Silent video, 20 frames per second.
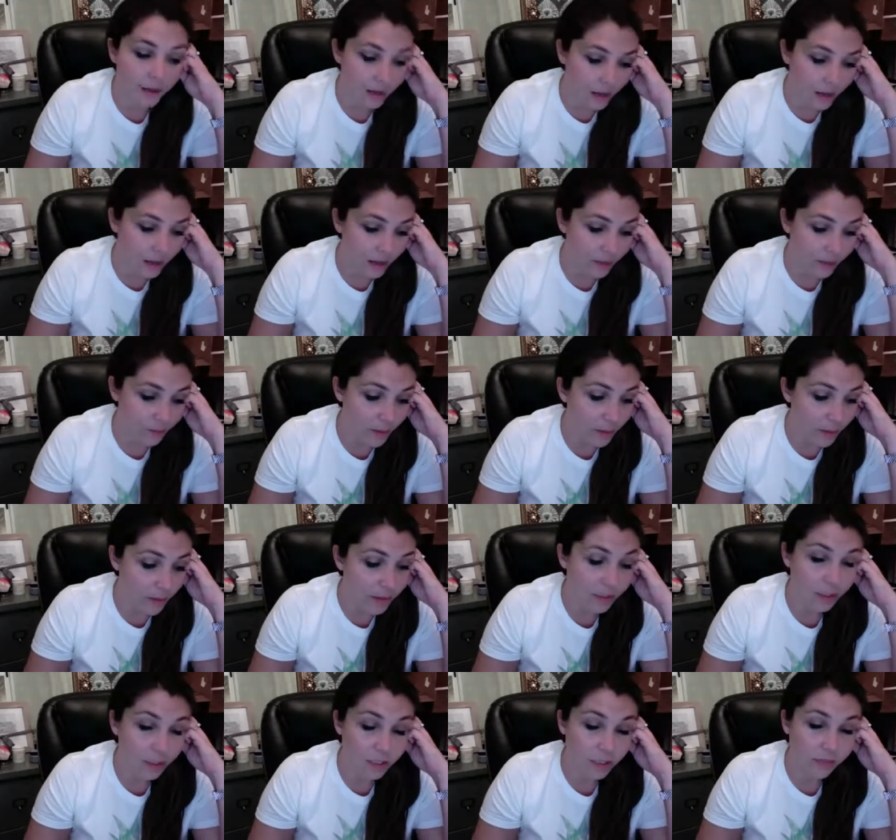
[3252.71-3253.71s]
any of my
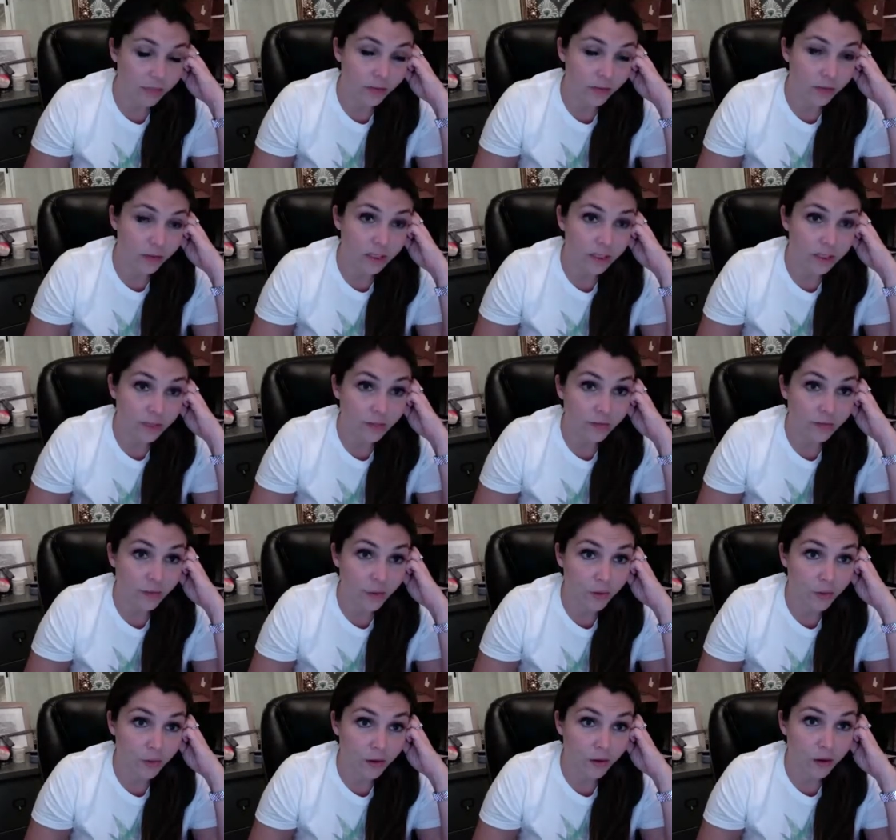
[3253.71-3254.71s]
messages I've already sent
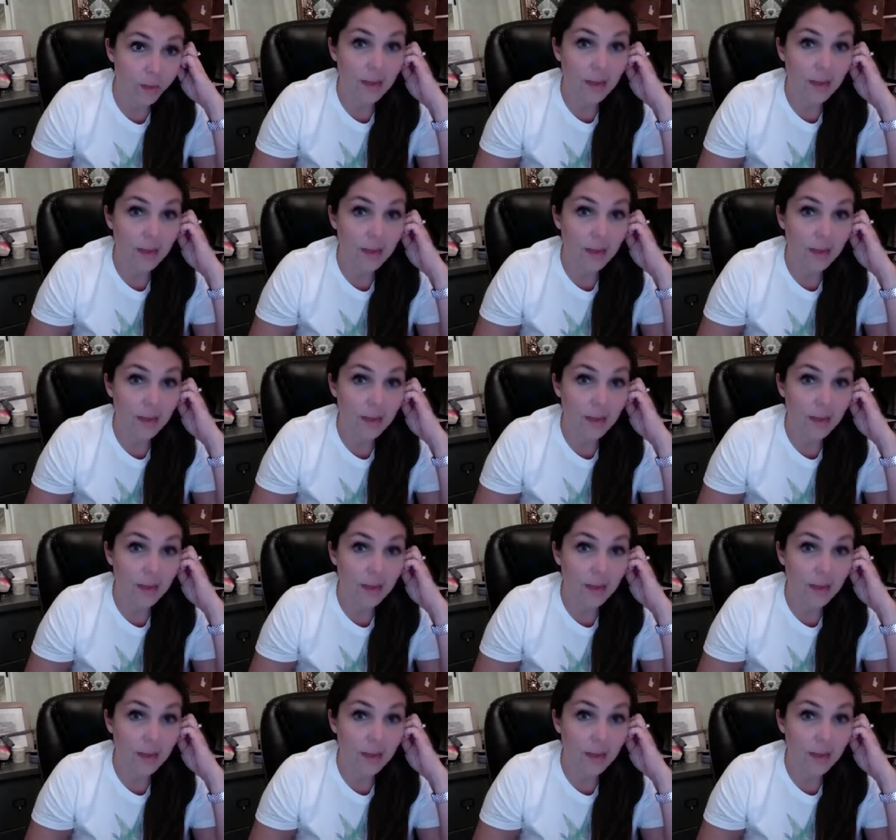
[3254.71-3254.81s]
for.